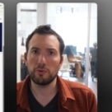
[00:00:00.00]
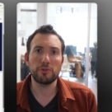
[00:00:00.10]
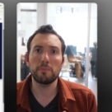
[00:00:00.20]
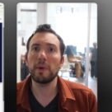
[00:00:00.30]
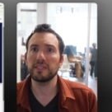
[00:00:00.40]
or
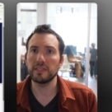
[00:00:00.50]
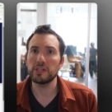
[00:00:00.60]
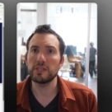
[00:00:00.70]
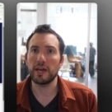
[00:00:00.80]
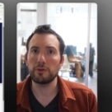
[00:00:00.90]
the
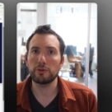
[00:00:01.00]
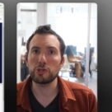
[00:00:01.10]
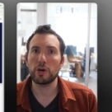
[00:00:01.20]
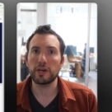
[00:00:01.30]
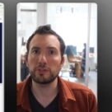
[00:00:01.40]
message that you're
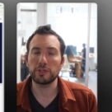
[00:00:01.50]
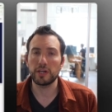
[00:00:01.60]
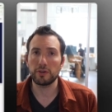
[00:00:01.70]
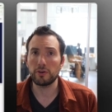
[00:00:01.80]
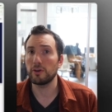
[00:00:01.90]
trying to
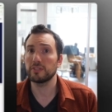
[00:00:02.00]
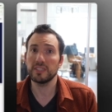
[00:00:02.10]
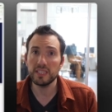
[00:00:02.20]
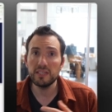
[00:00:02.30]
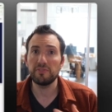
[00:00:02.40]
get
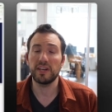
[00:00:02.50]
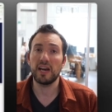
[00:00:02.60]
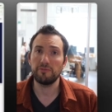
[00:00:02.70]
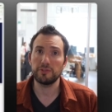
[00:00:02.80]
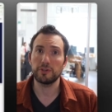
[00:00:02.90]
across even
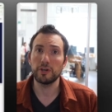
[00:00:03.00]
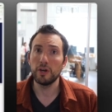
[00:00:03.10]
after